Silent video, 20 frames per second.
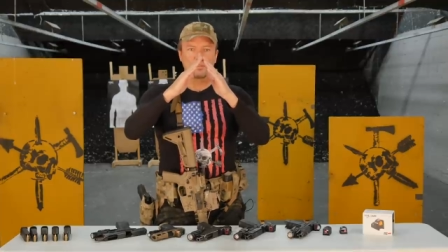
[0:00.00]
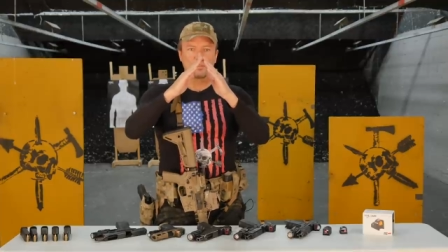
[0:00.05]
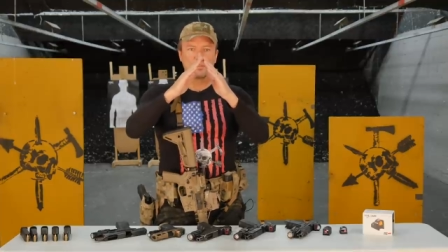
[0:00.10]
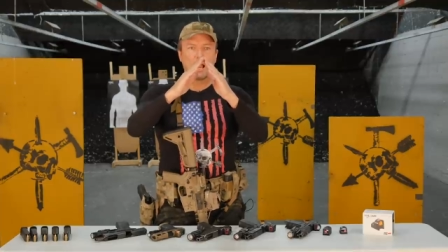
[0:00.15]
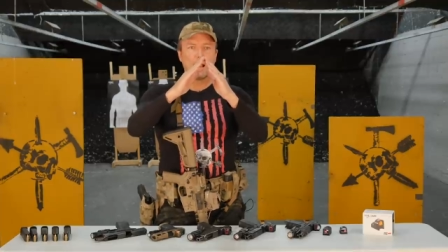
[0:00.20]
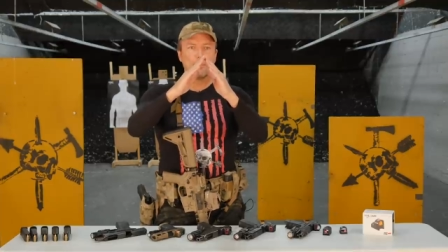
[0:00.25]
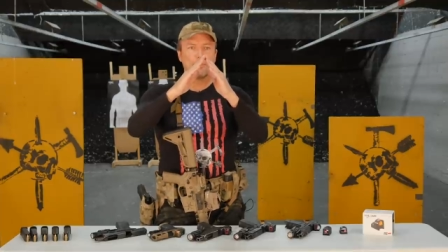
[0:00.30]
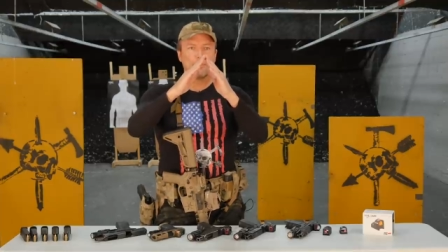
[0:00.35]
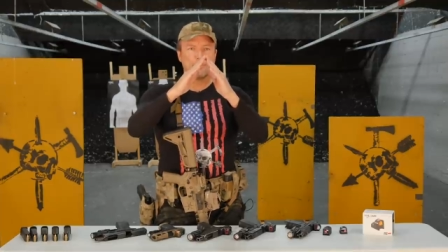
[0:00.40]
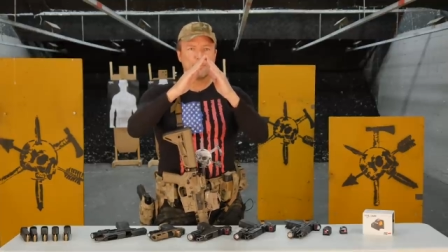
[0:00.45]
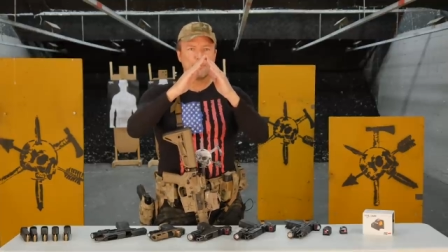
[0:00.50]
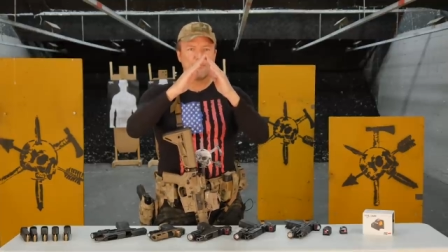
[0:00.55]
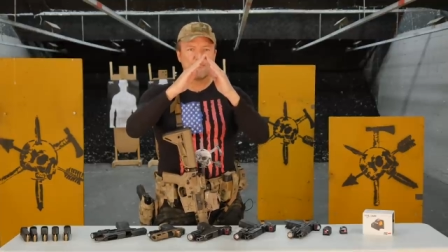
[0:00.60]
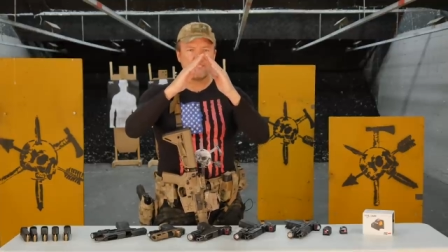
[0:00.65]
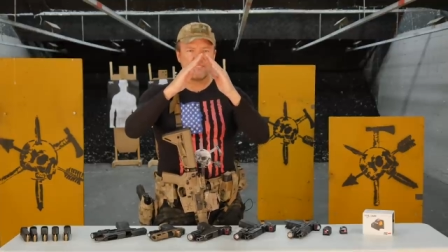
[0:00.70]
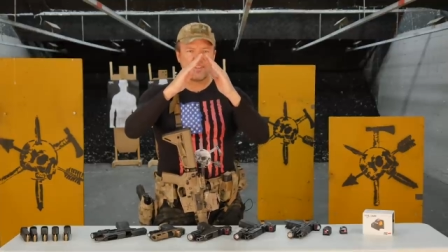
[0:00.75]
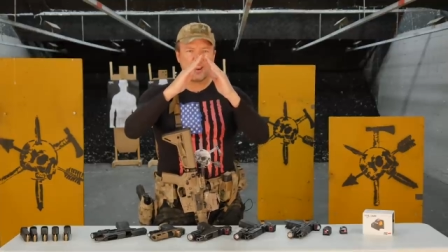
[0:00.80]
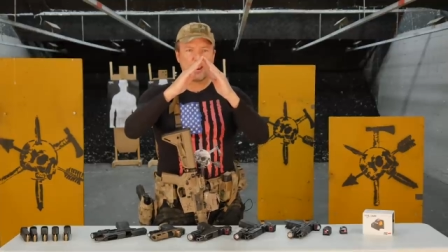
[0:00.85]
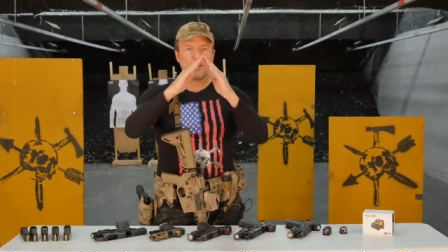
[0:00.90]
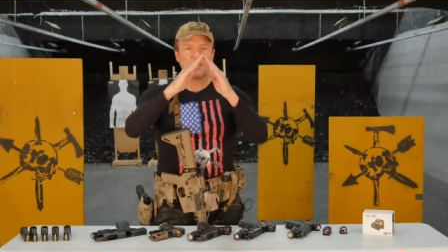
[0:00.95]
Top
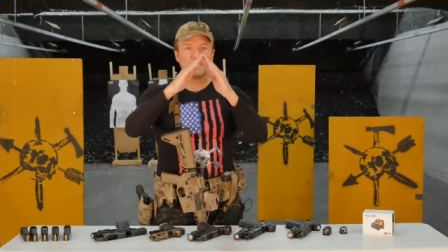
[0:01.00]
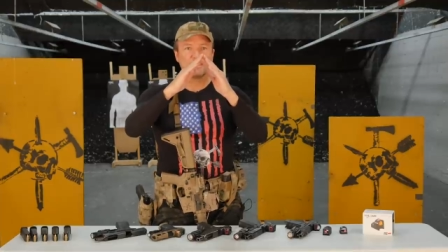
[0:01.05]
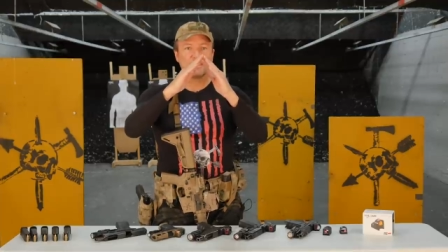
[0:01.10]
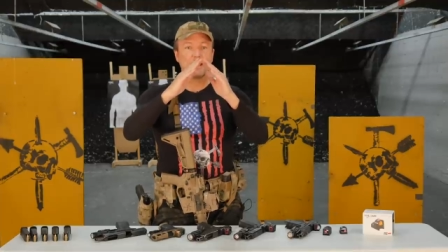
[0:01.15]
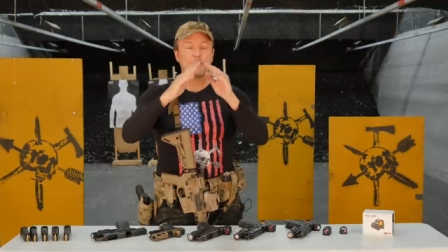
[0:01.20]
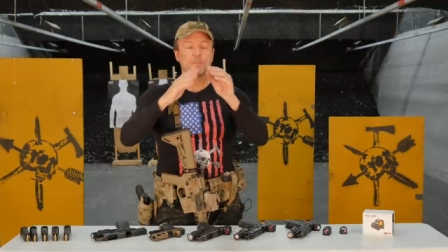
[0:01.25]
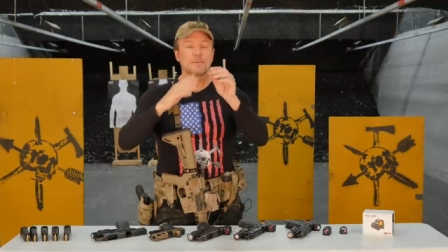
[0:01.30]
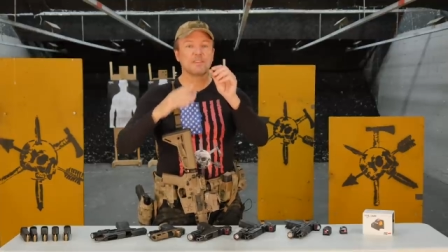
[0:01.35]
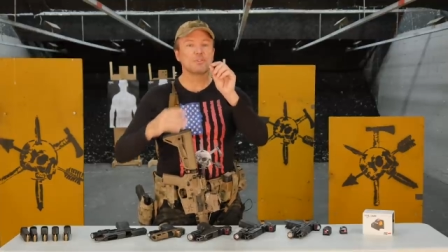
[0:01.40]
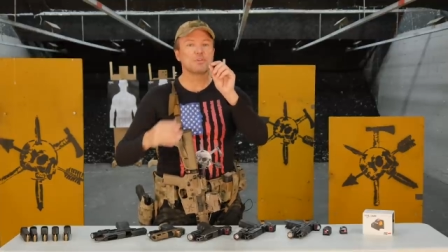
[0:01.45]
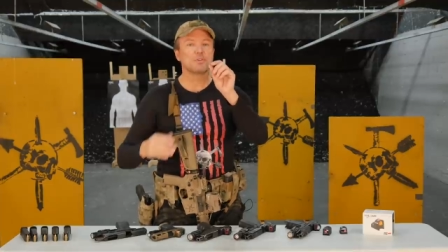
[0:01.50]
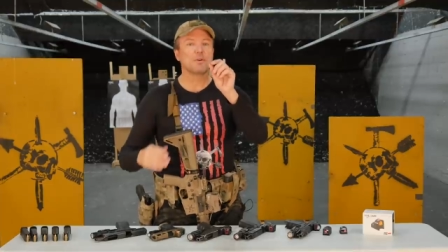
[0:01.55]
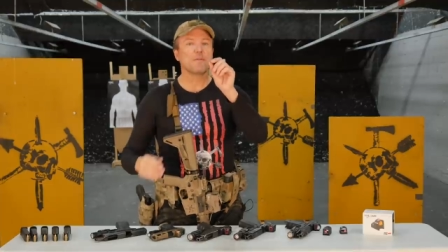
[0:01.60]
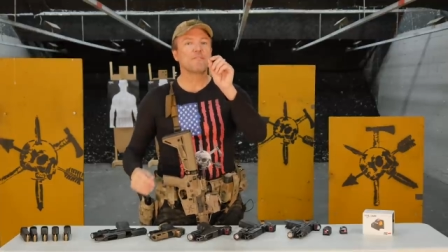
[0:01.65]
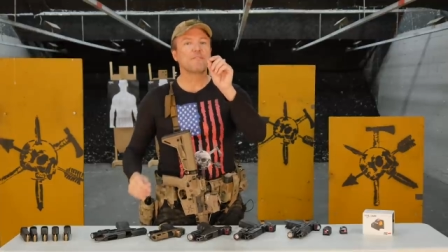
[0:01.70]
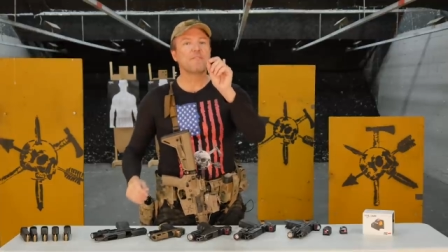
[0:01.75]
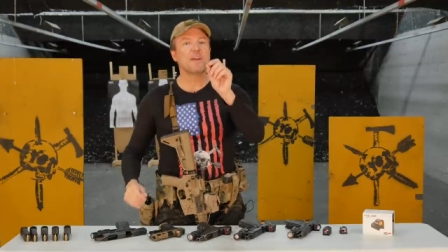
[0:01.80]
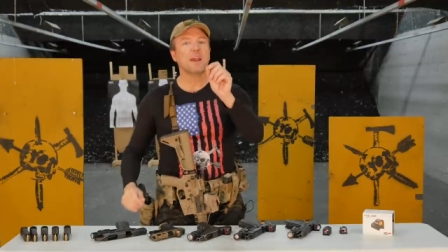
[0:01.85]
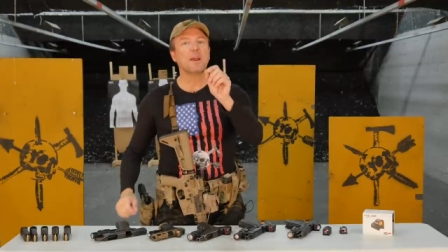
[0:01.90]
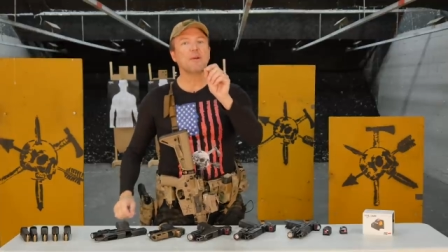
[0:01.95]
very tip gives you a
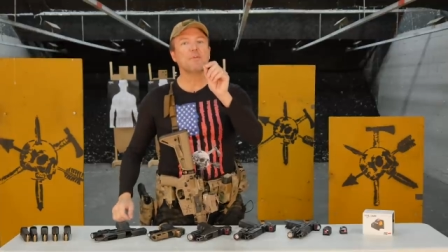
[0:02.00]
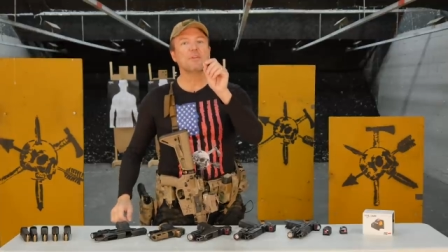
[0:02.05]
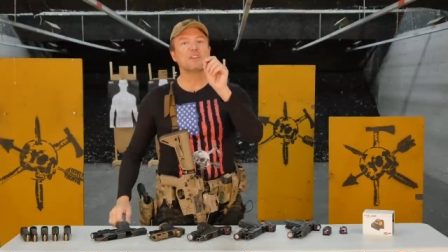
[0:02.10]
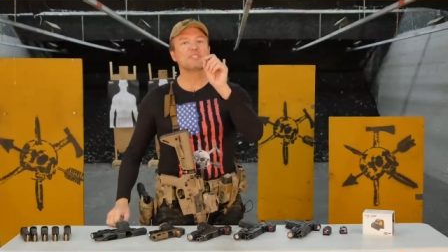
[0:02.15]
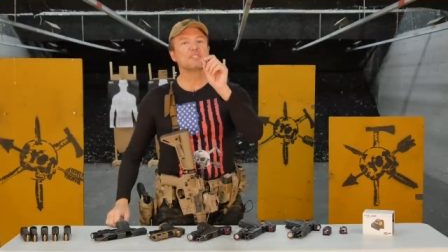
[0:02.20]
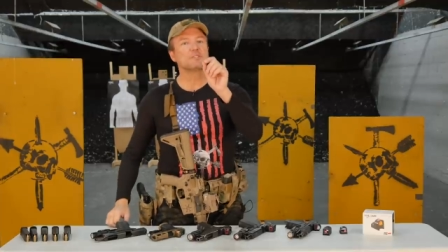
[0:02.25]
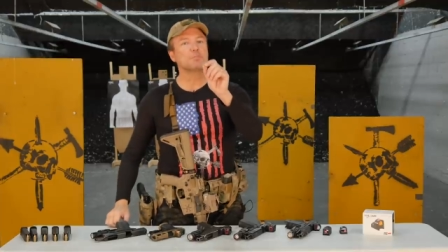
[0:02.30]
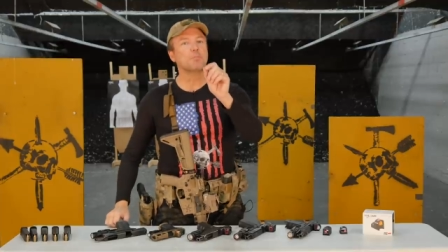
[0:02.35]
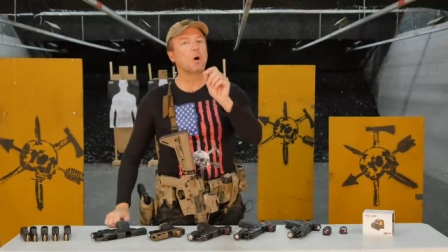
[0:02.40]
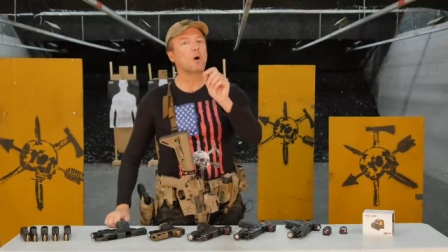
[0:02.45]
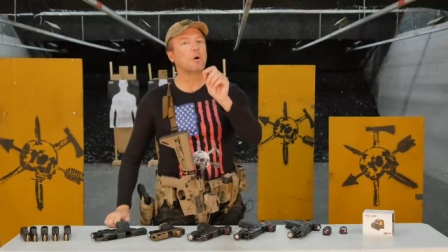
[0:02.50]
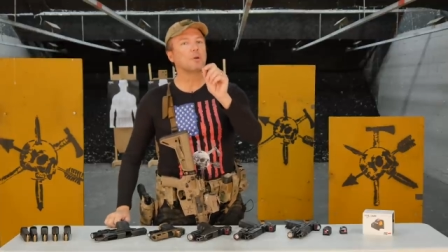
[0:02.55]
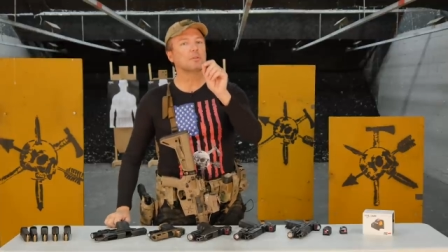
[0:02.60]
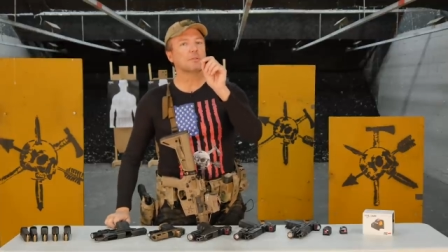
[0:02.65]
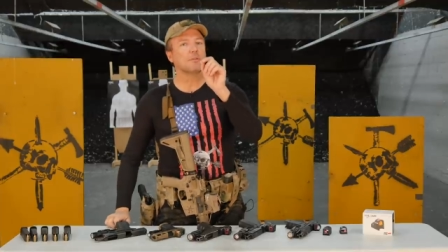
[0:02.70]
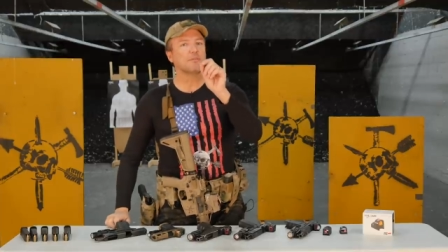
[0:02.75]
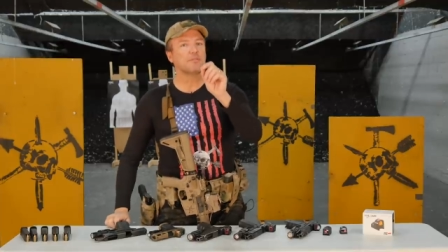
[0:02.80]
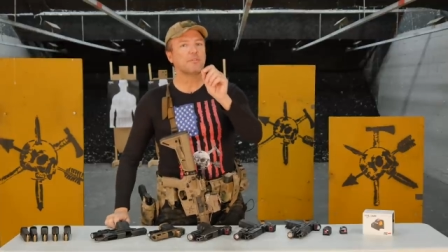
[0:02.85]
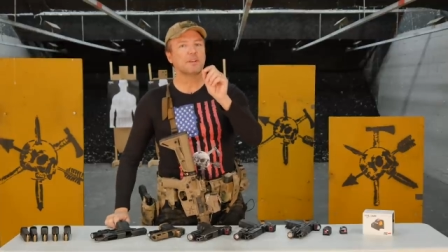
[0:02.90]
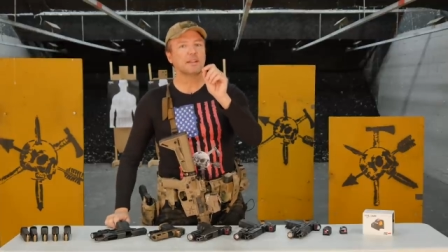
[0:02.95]
very small
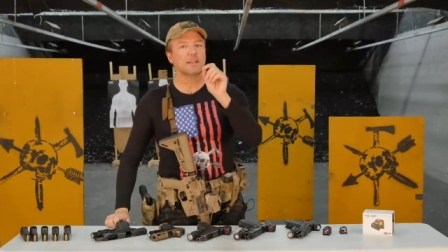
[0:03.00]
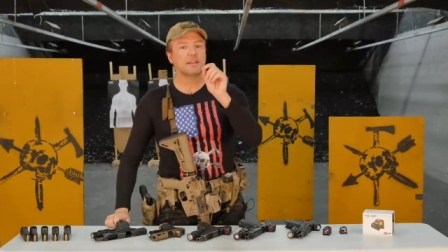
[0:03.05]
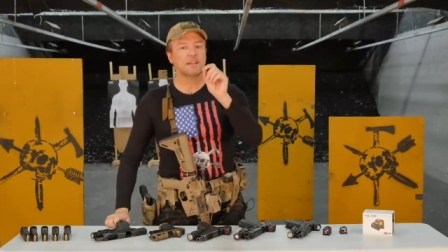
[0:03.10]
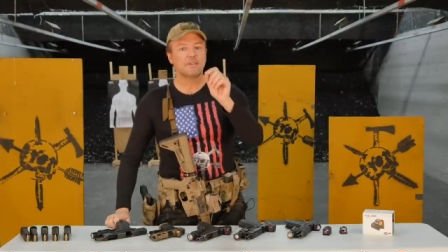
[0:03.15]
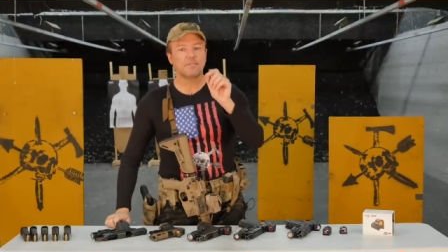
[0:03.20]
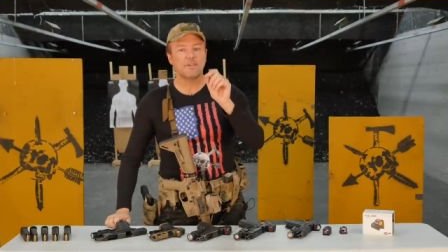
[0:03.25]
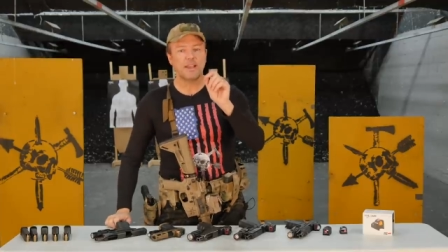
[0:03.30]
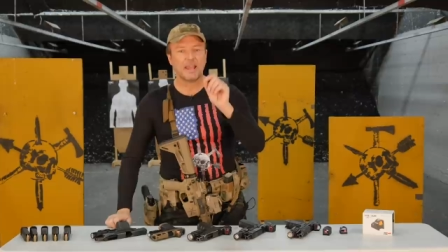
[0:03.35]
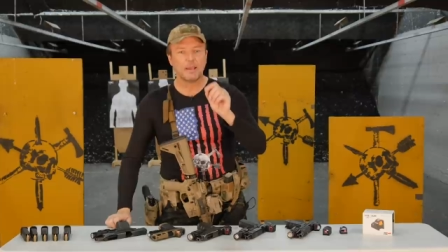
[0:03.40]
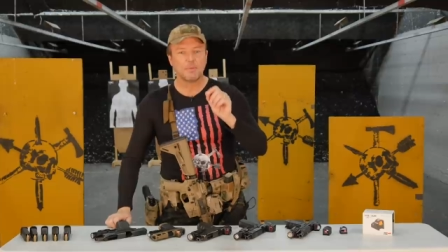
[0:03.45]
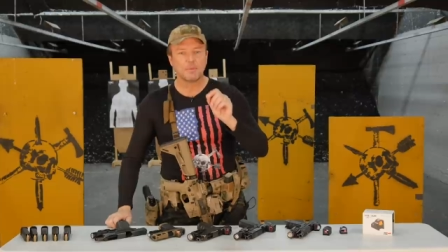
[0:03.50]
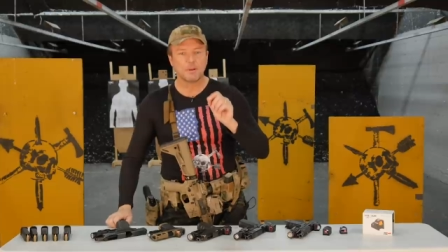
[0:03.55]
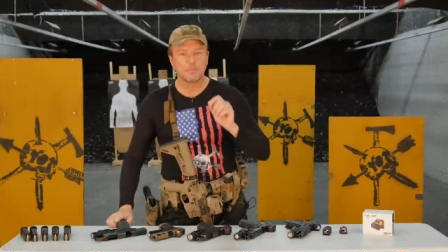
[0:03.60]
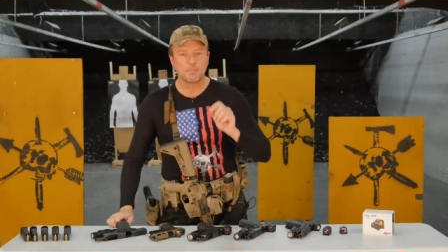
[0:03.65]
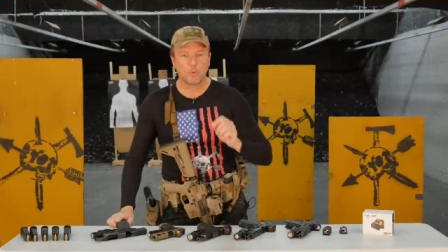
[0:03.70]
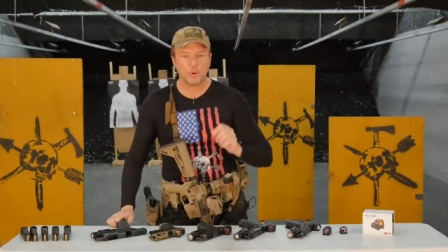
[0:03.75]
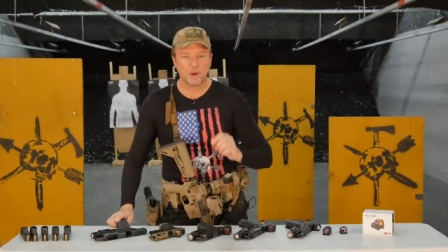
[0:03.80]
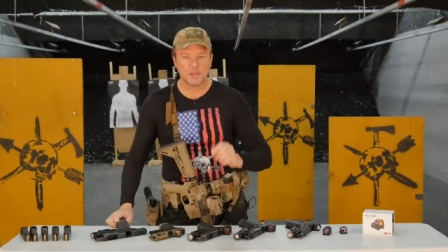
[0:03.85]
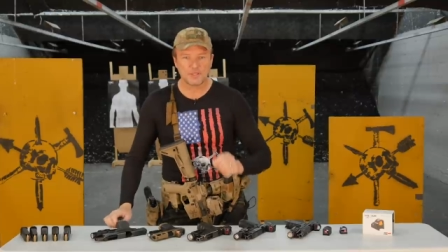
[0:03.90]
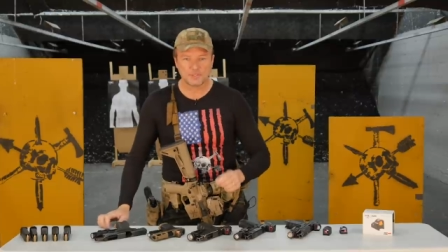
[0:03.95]
definitive aiming
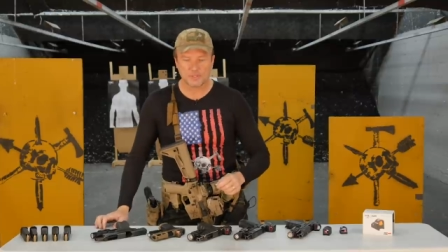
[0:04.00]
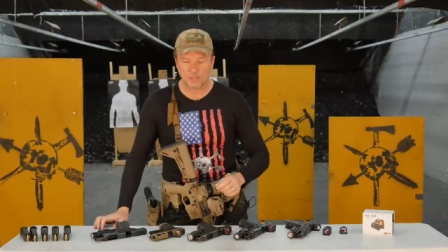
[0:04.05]
point.